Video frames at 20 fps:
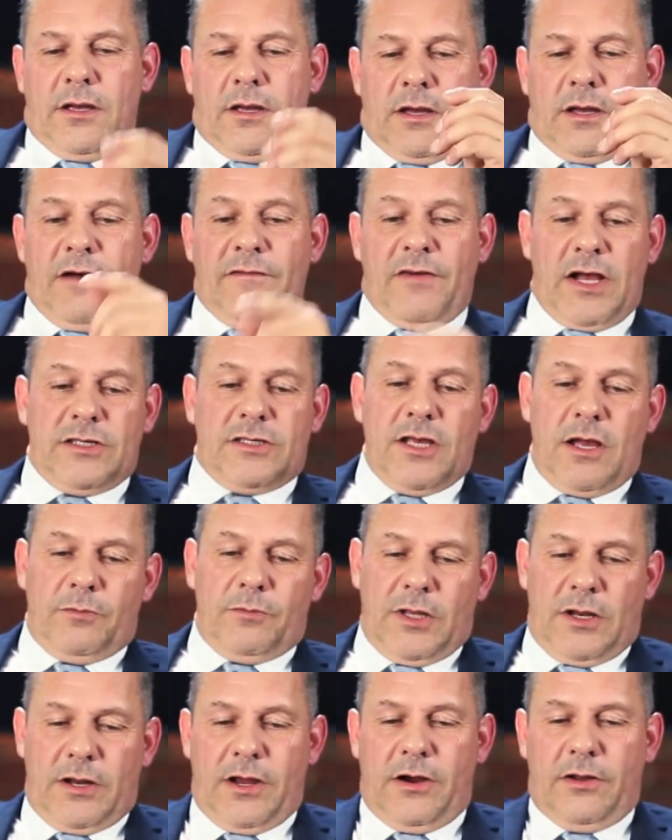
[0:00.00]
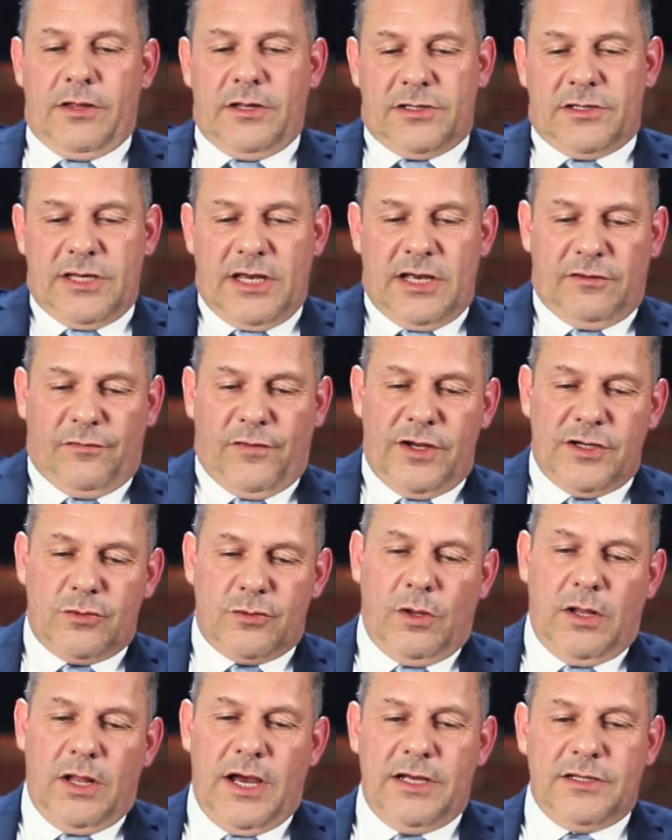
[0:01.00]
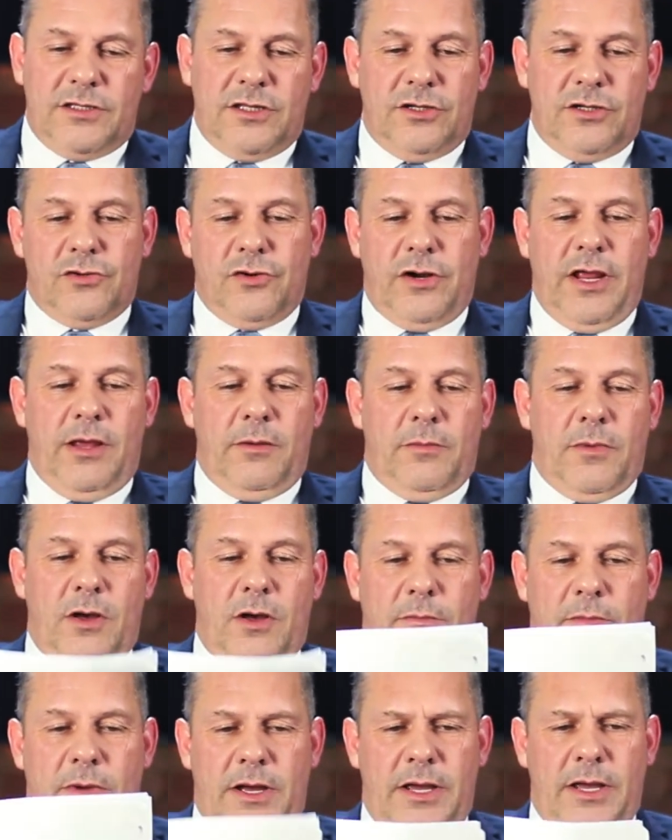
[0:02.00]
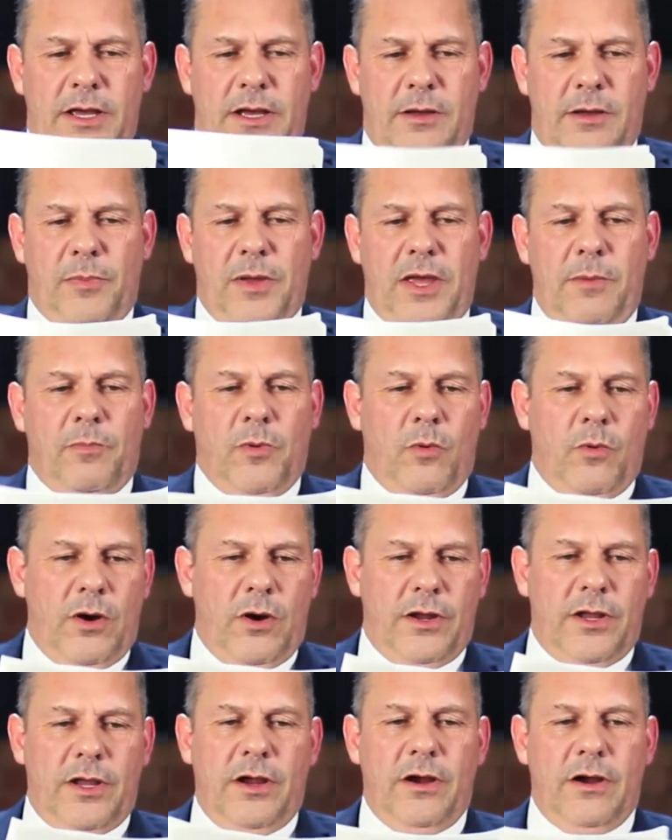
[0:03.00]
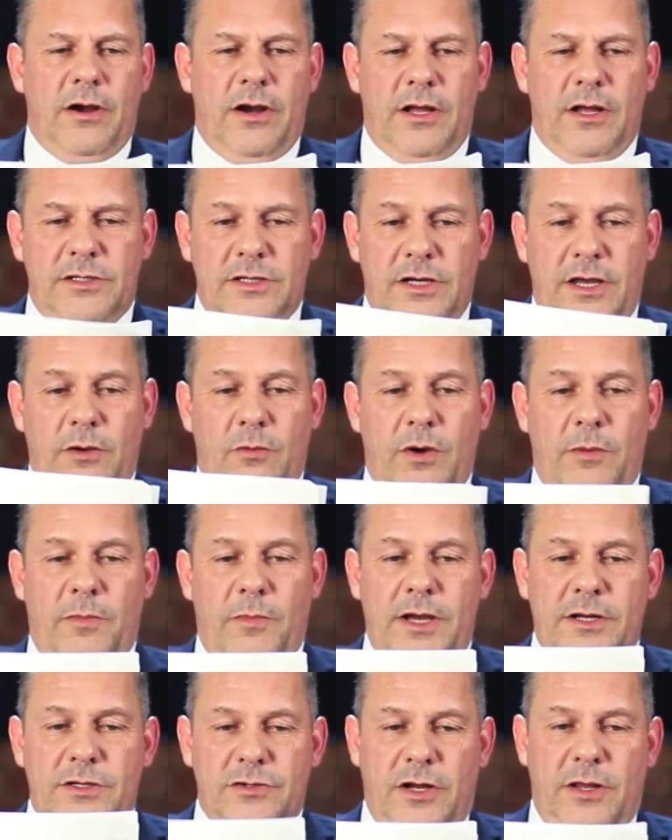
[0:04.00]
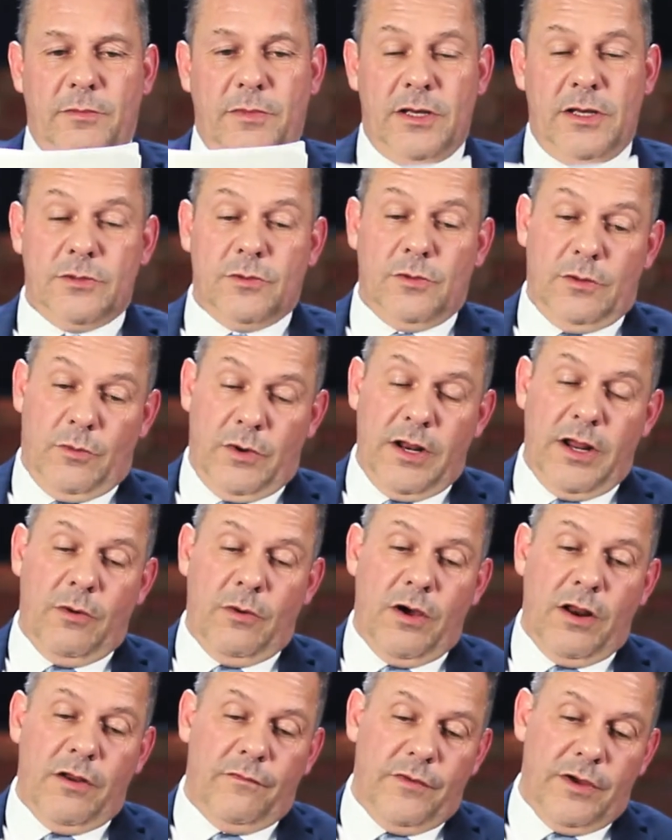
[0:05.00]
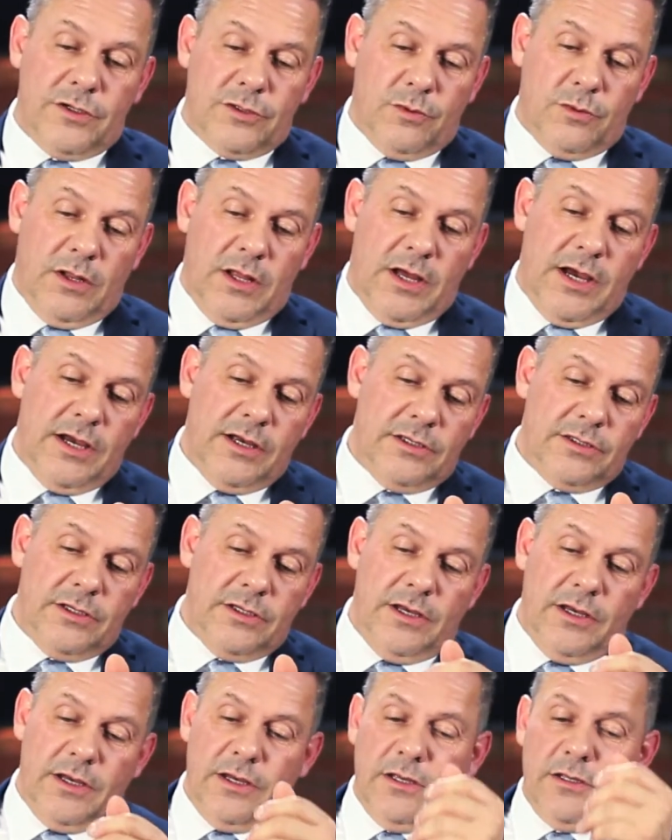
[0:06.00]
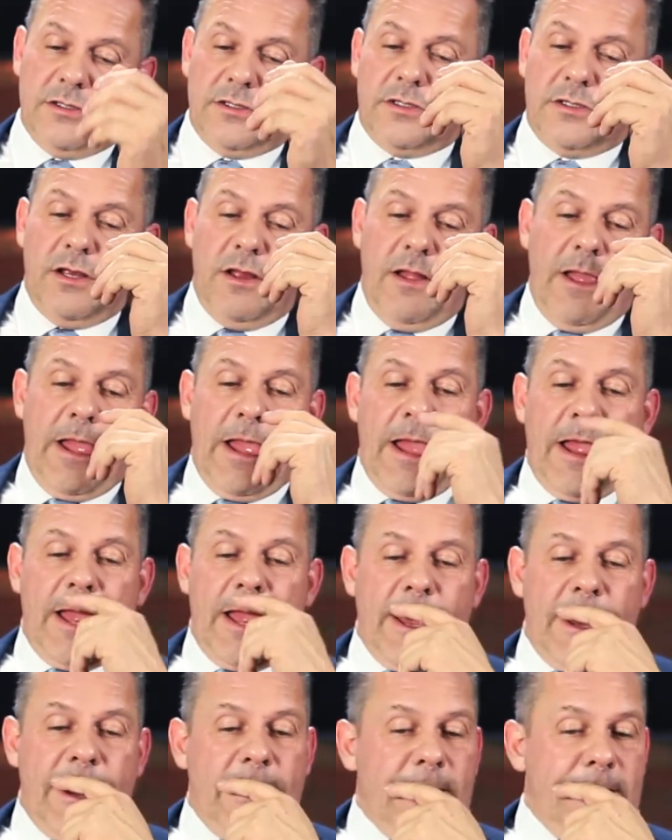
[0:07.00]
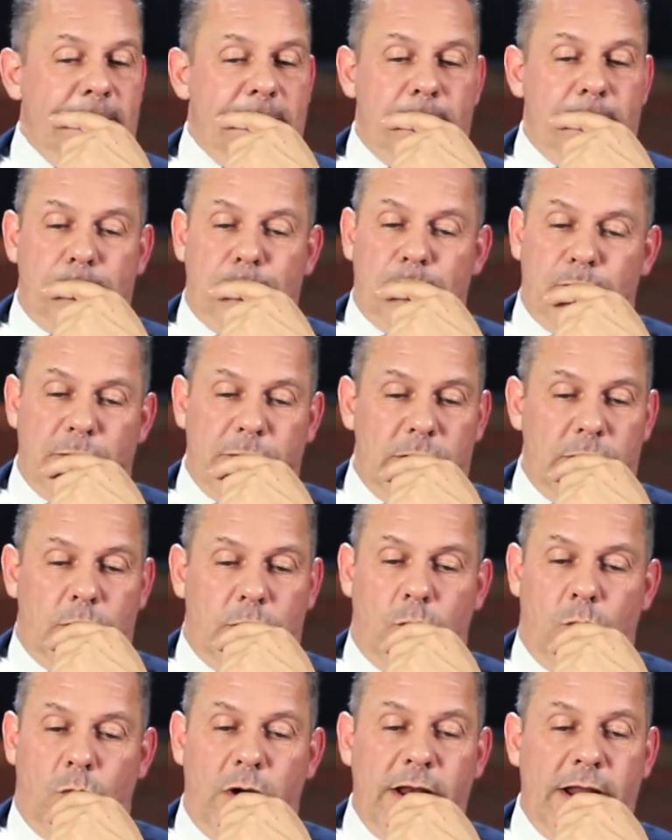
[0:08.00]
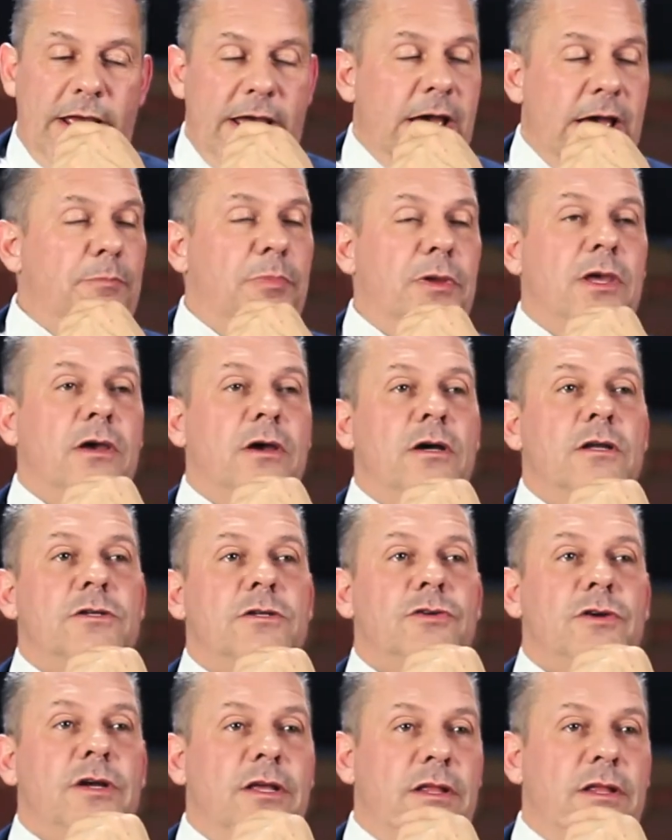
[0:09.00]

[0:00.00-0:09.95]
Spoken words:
I've got something here that says visualize the dream on my paperwork here, and I'll tell you what my dream is. The one I want to visualize is one happy country